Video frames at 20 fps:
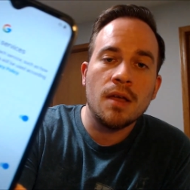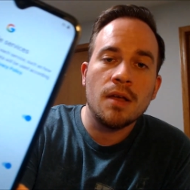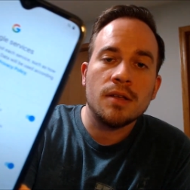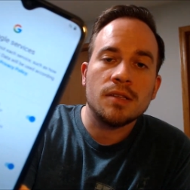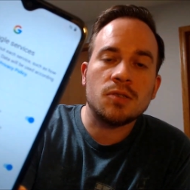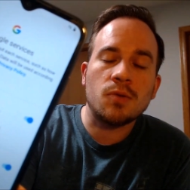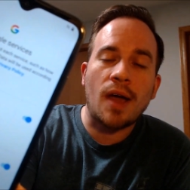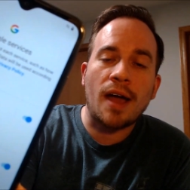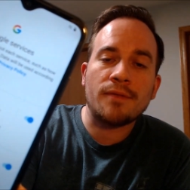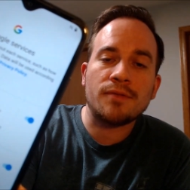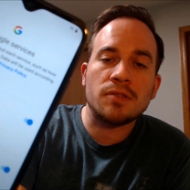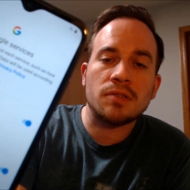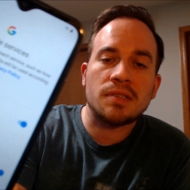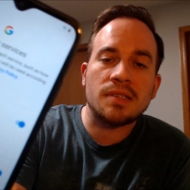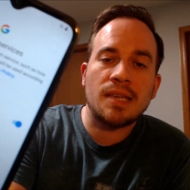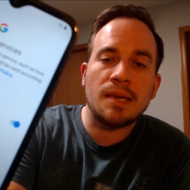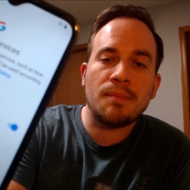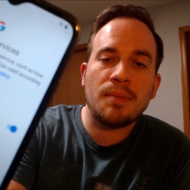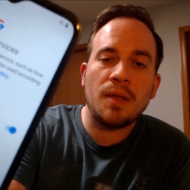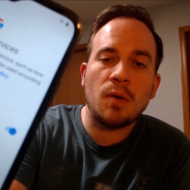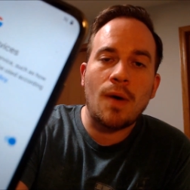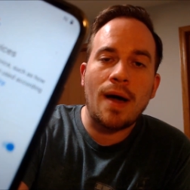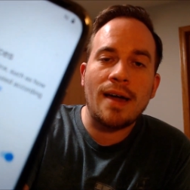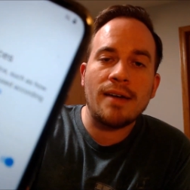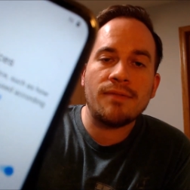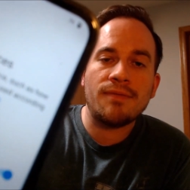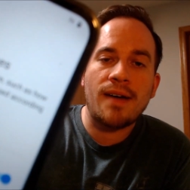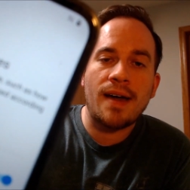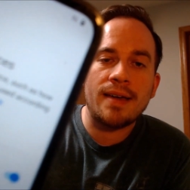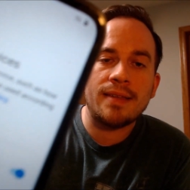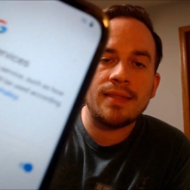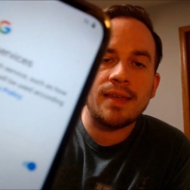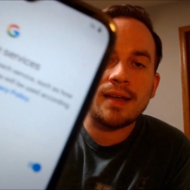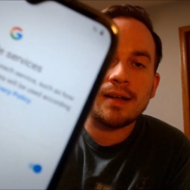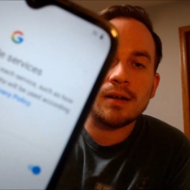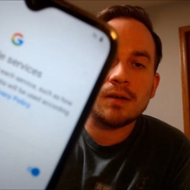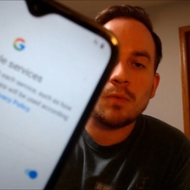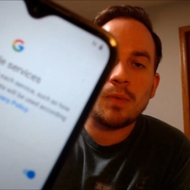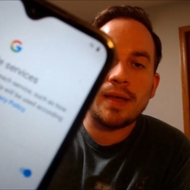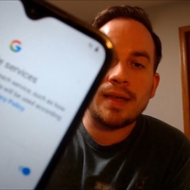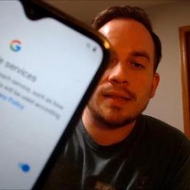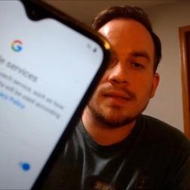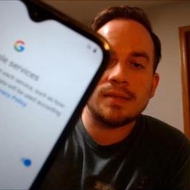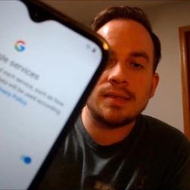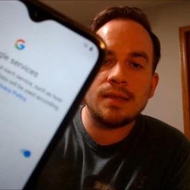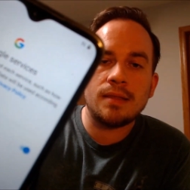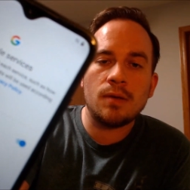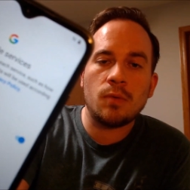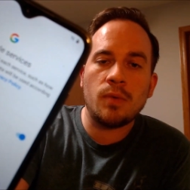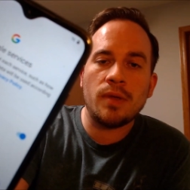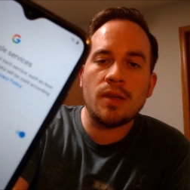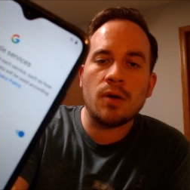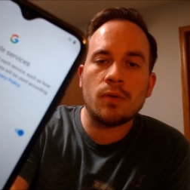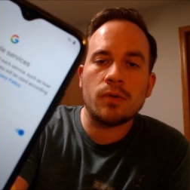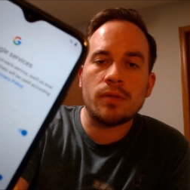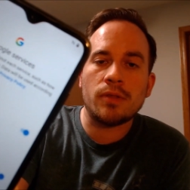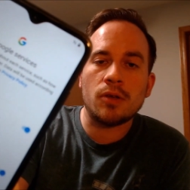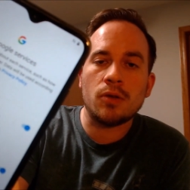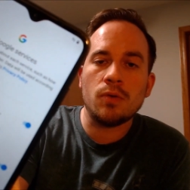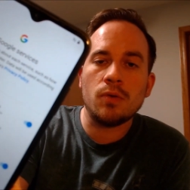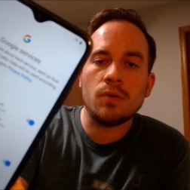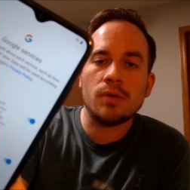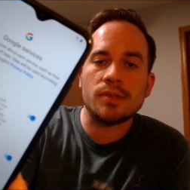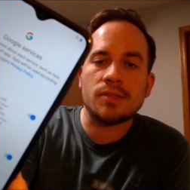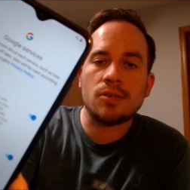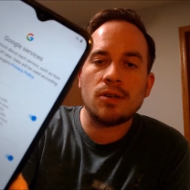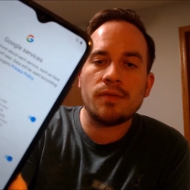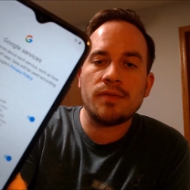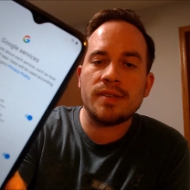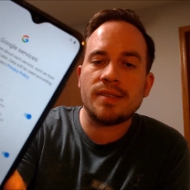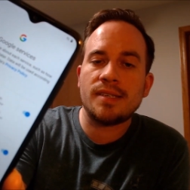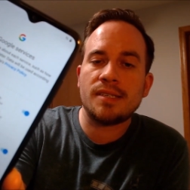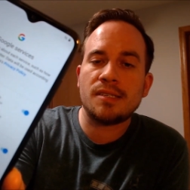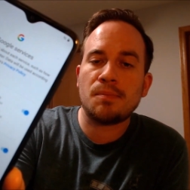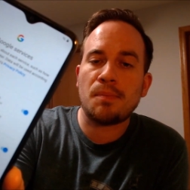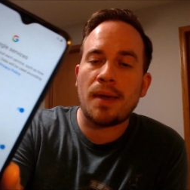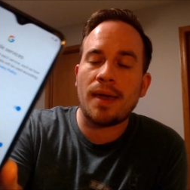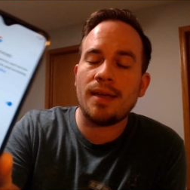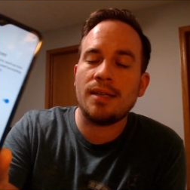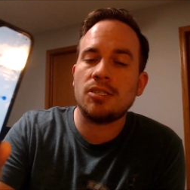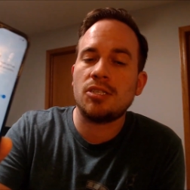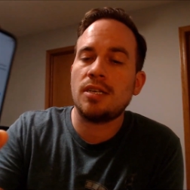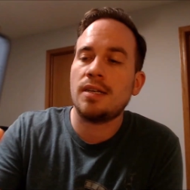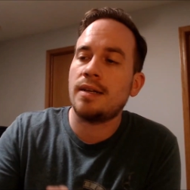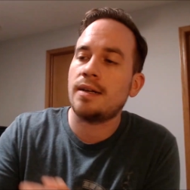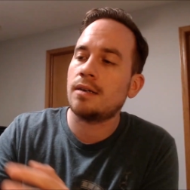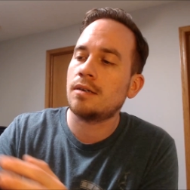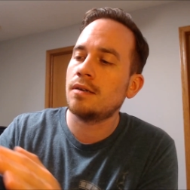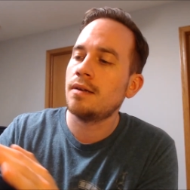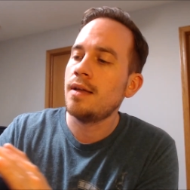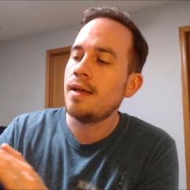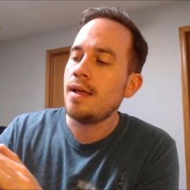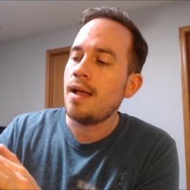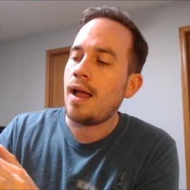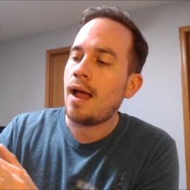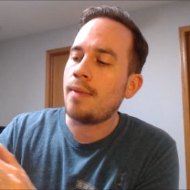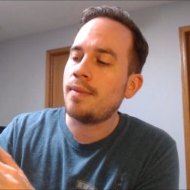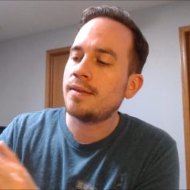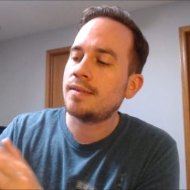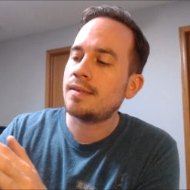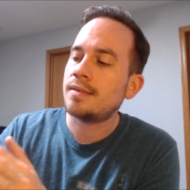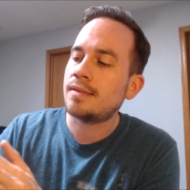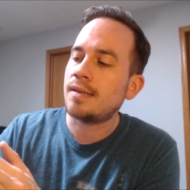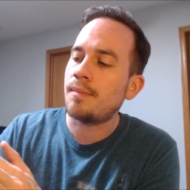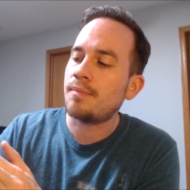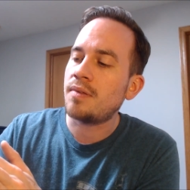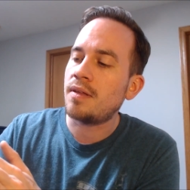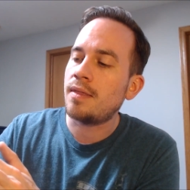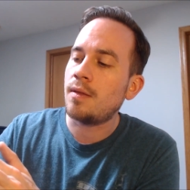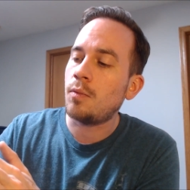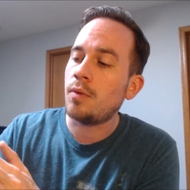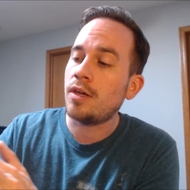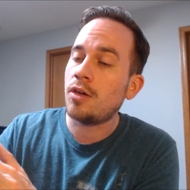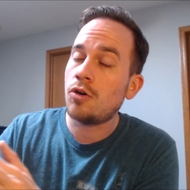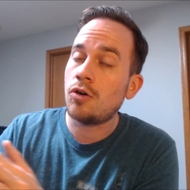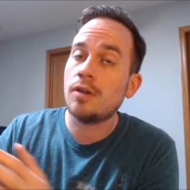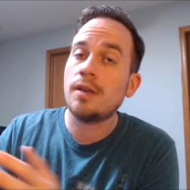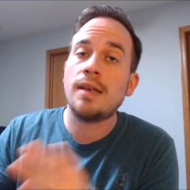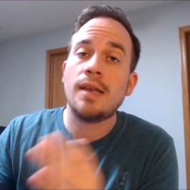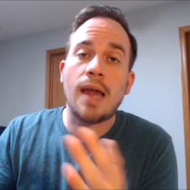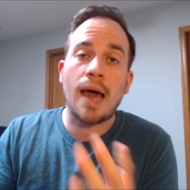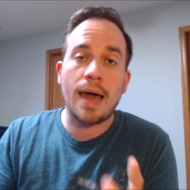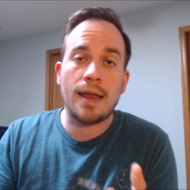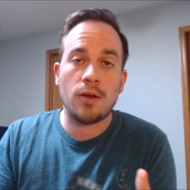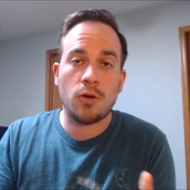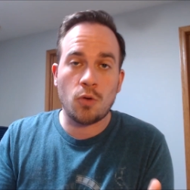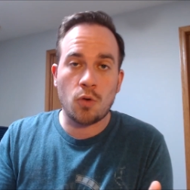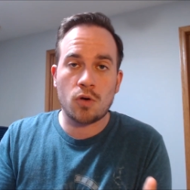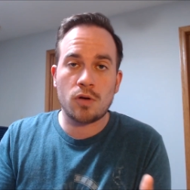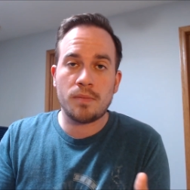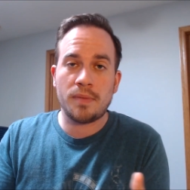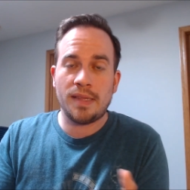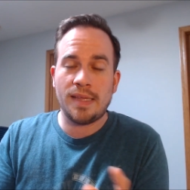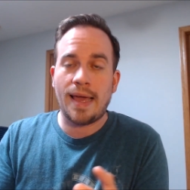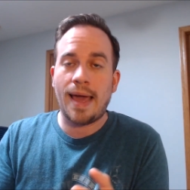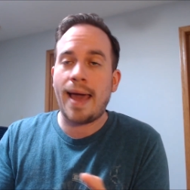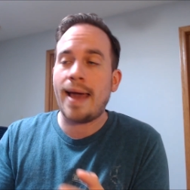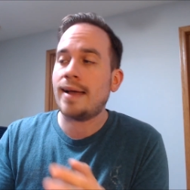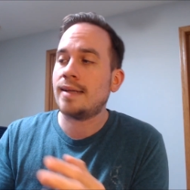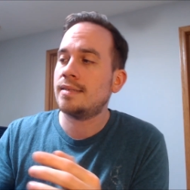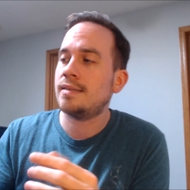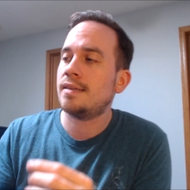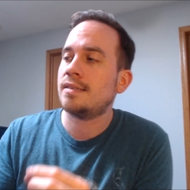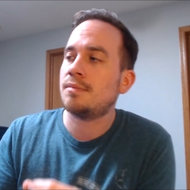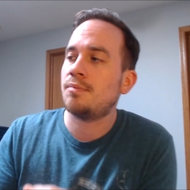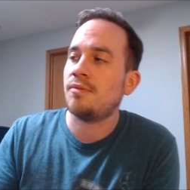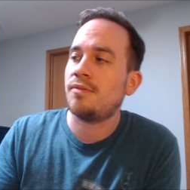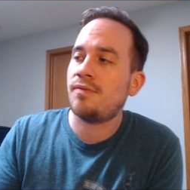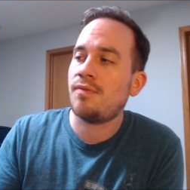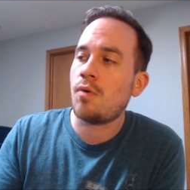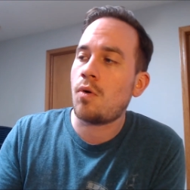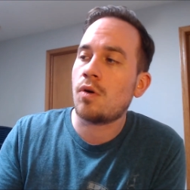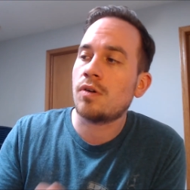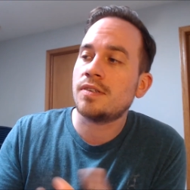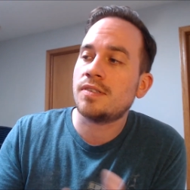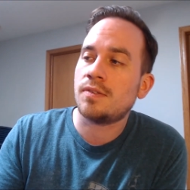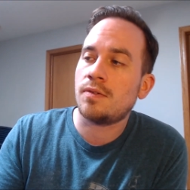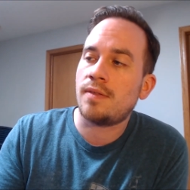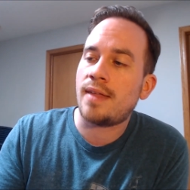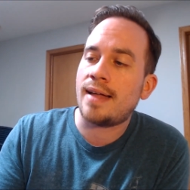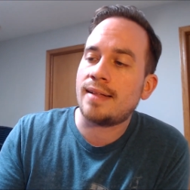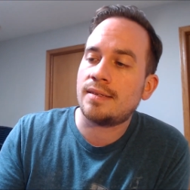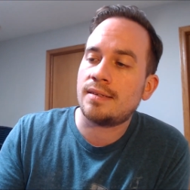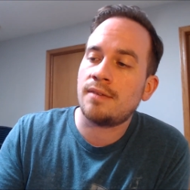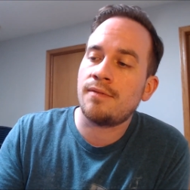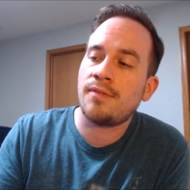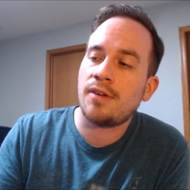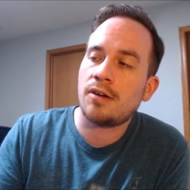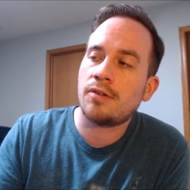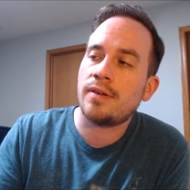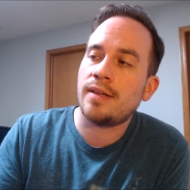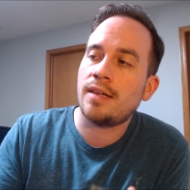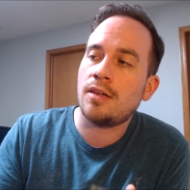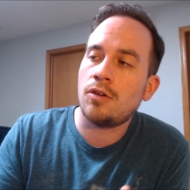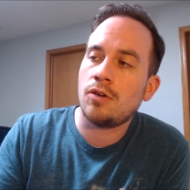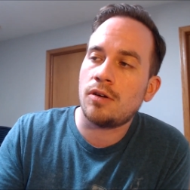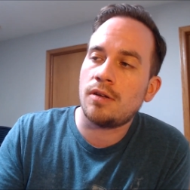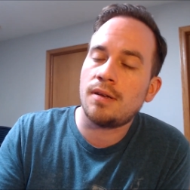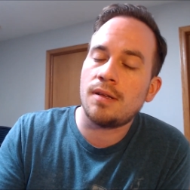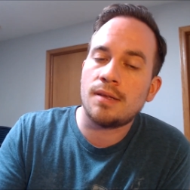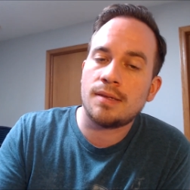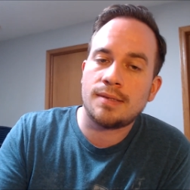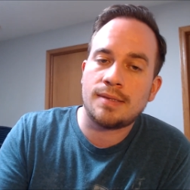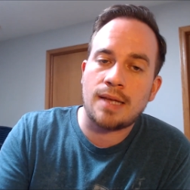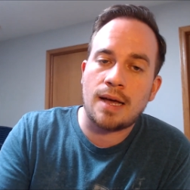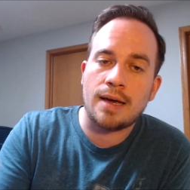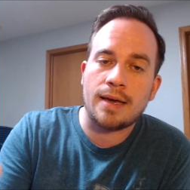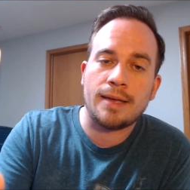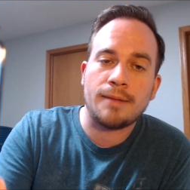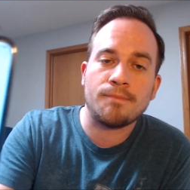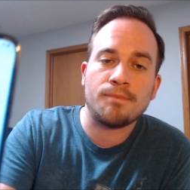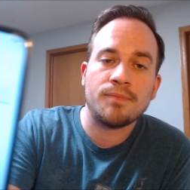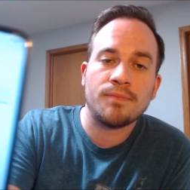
So after skipping Wi-Fi there, we can see that we go to the Google Services page here, and this is something that we could not normally access before, so that's a very good sign.